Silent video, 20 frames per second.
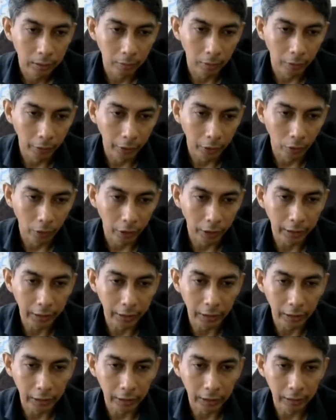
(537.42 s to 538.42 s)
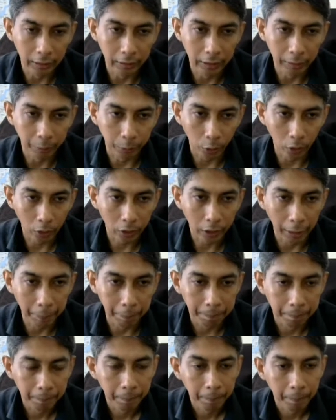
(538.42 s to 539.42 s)
We call it the
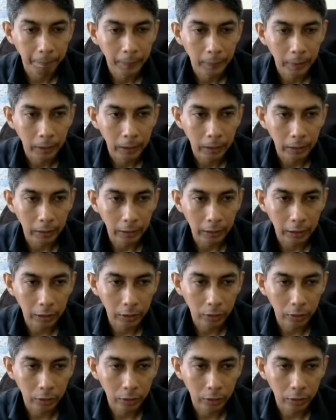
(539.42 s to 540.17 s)
program, right?